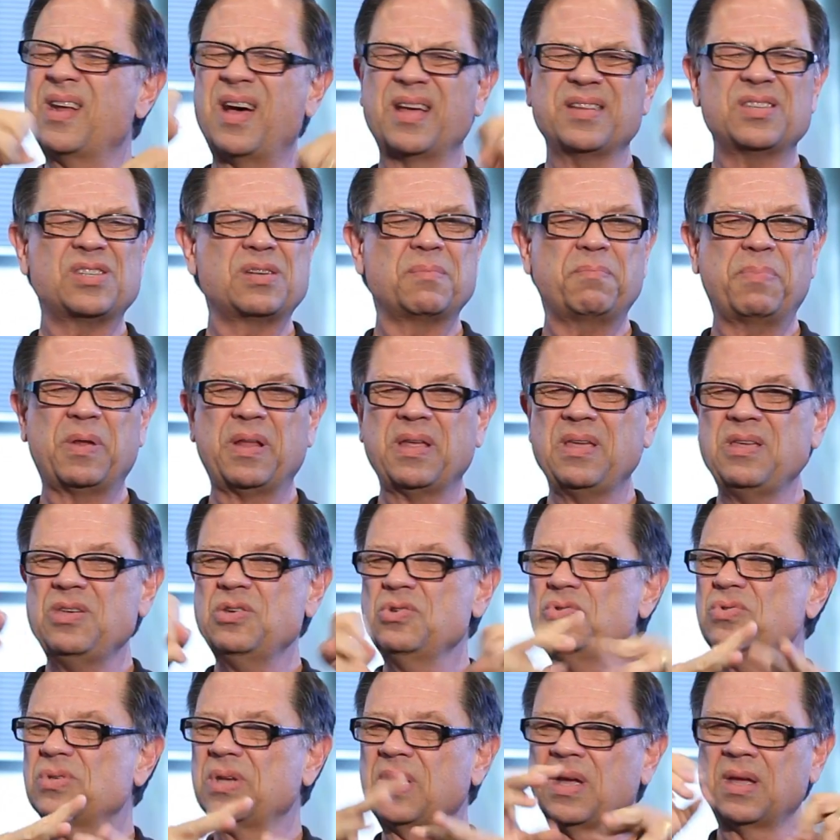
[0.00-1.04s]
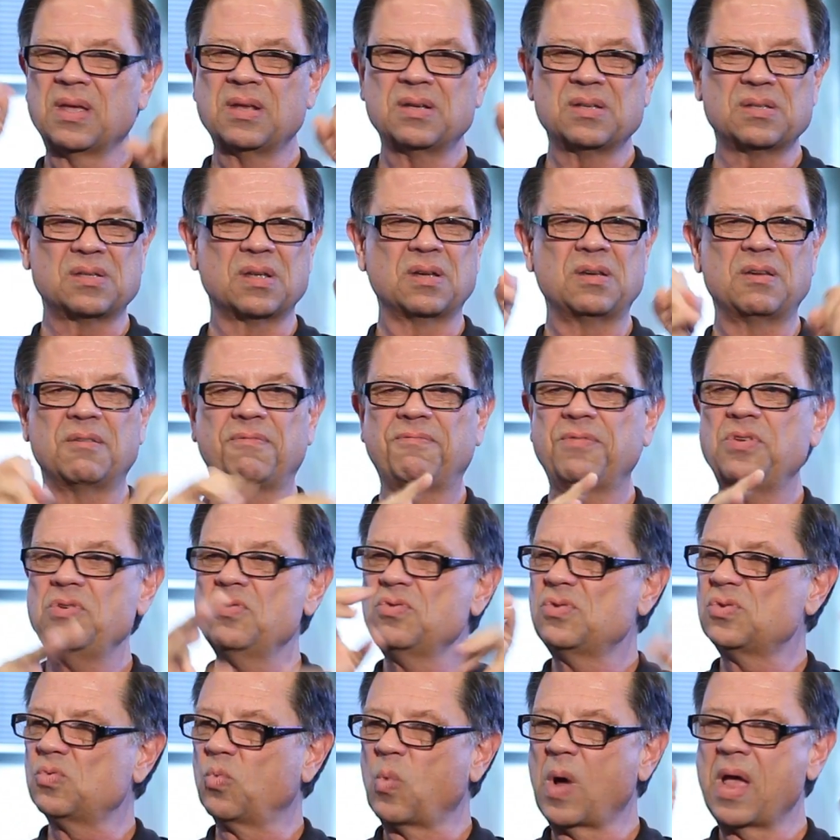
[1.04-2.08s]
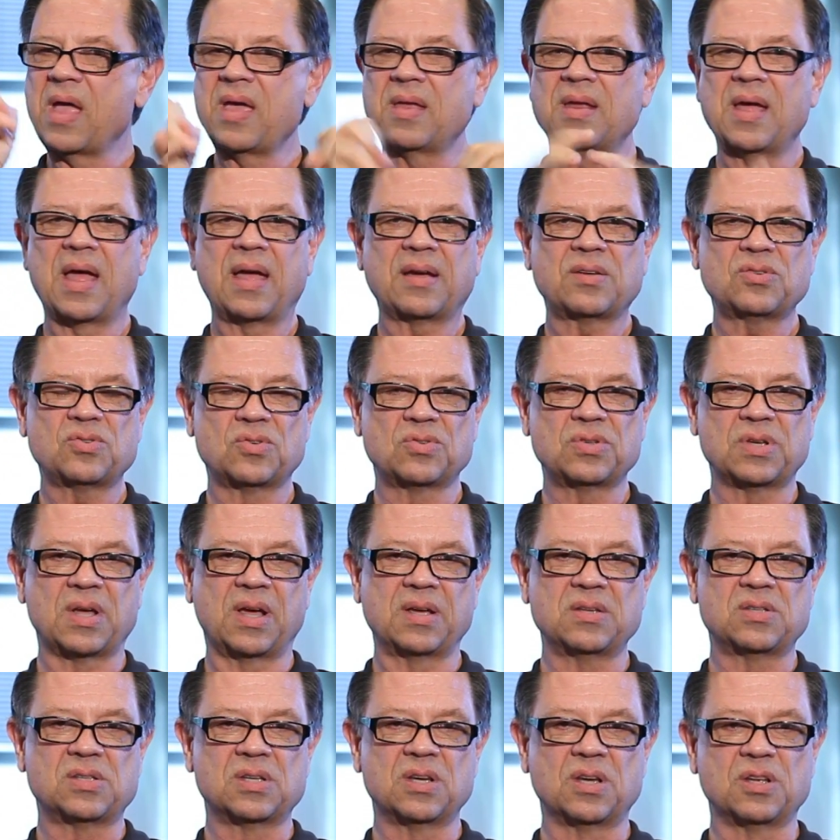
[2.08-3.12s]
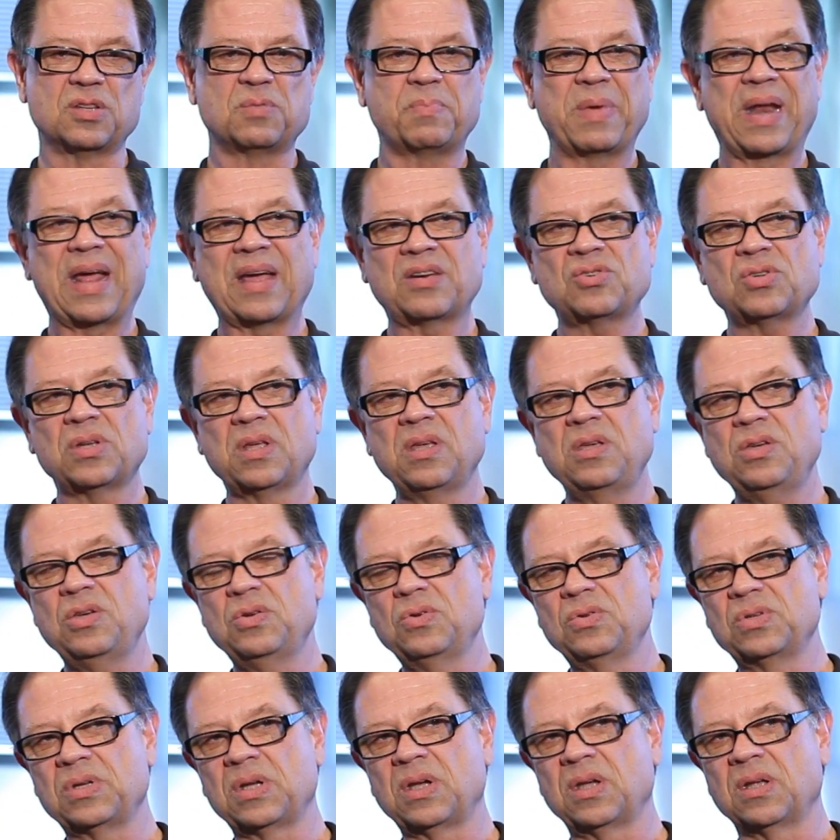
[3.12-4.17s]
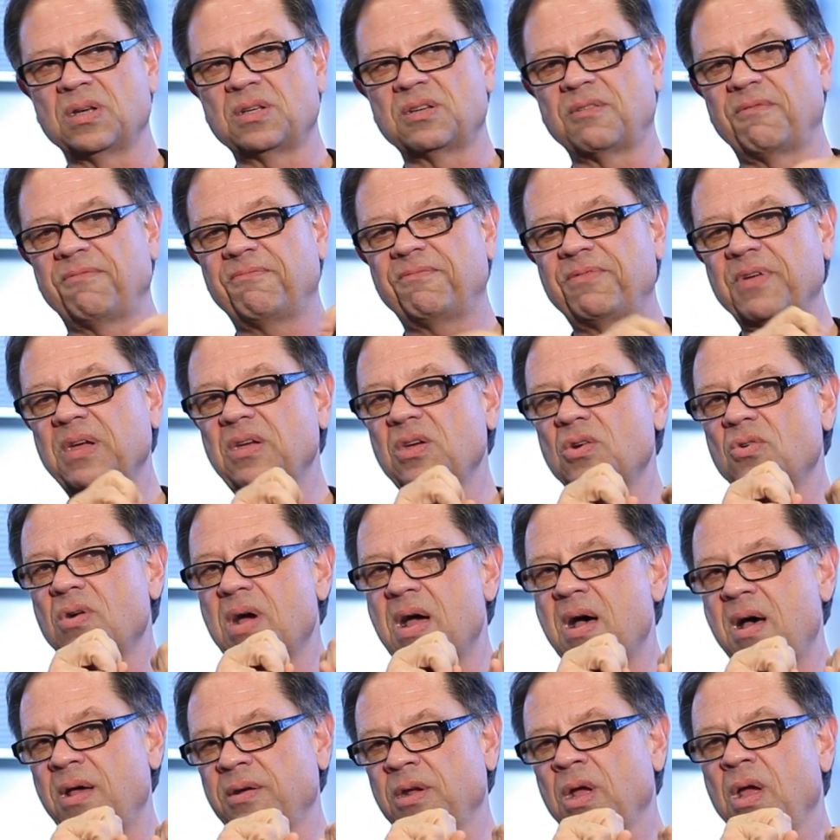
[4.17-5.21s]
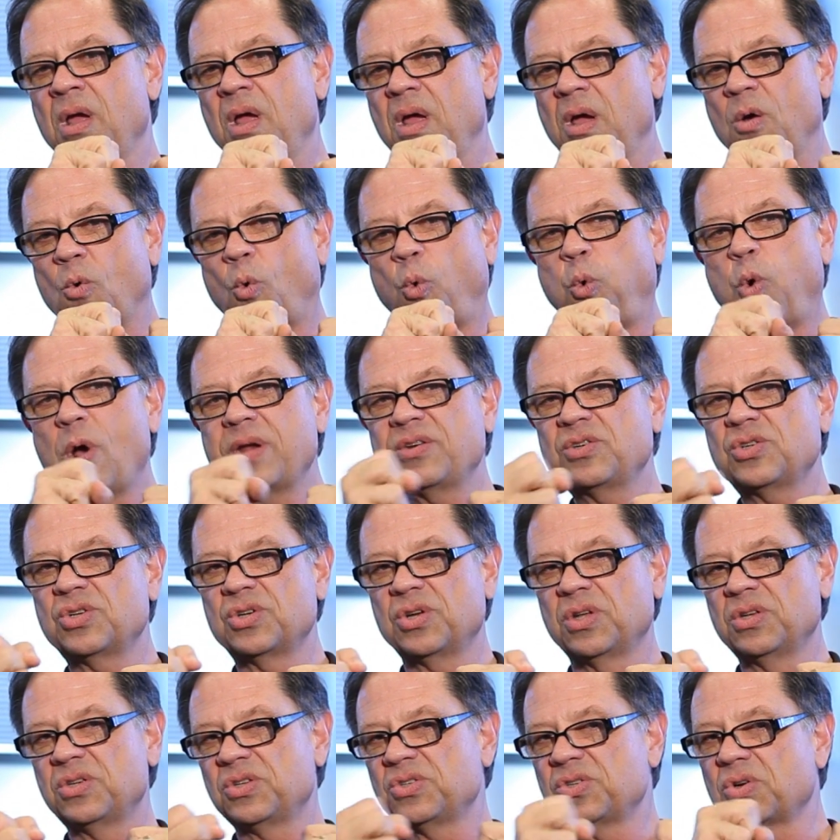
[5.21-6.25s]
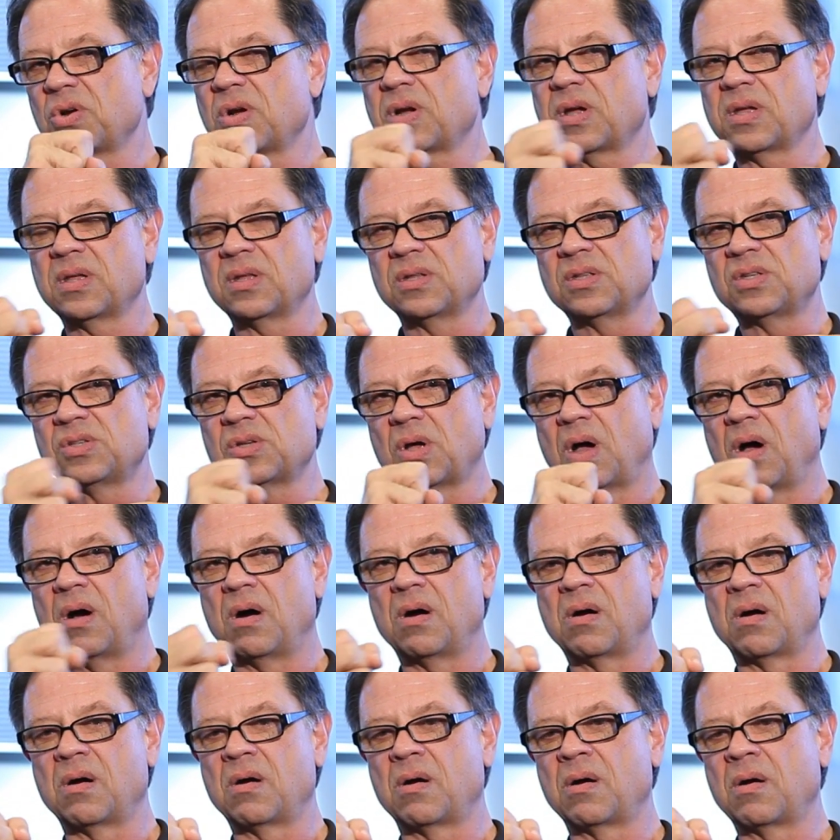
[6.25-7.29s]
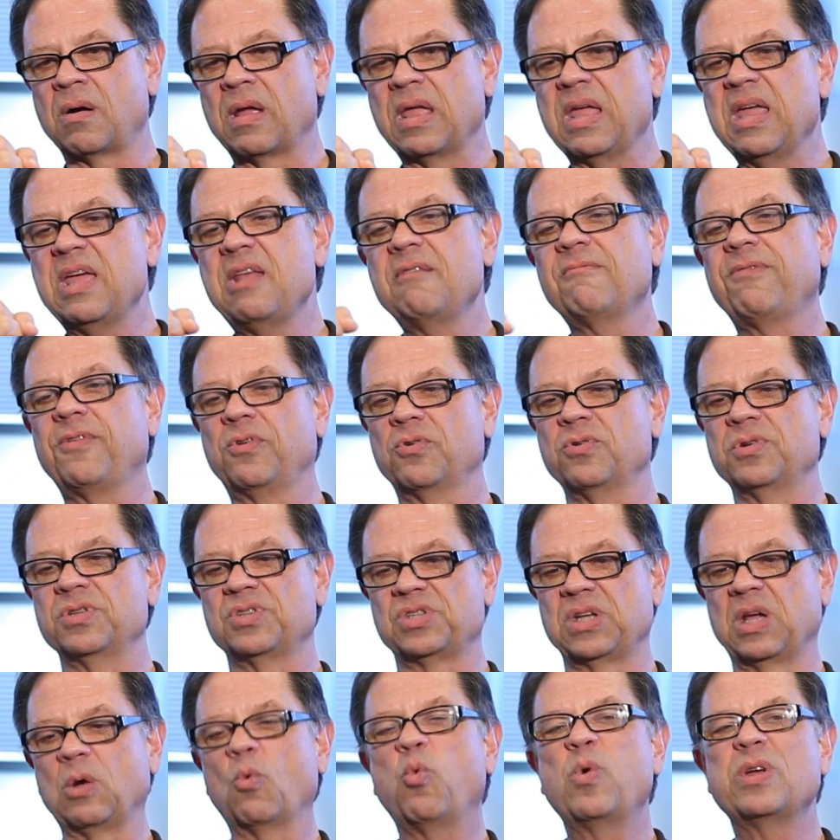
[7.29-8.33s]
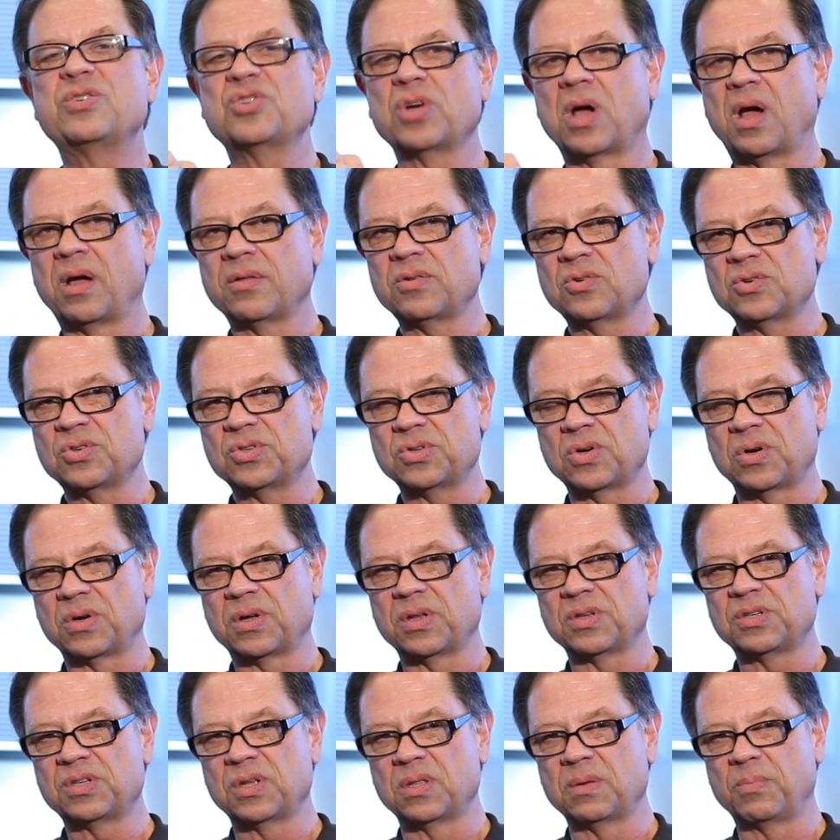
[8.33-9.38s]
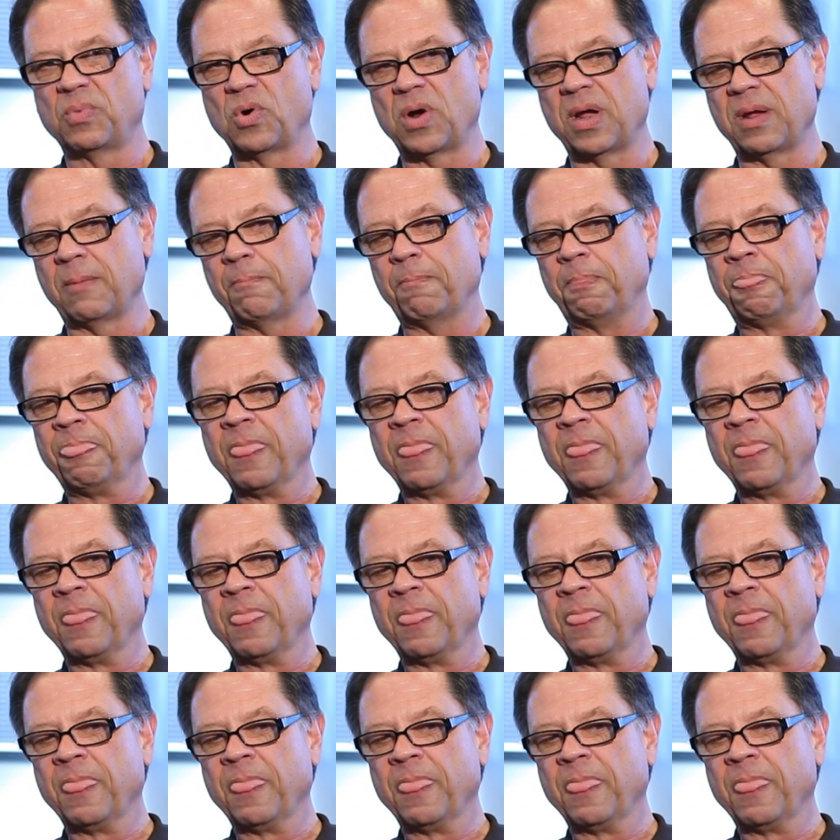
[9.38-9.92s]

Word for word: not simply using it as a diffuse way to exercise cells but actually using it to figure out which circuits are influencing which other circuits in the brain.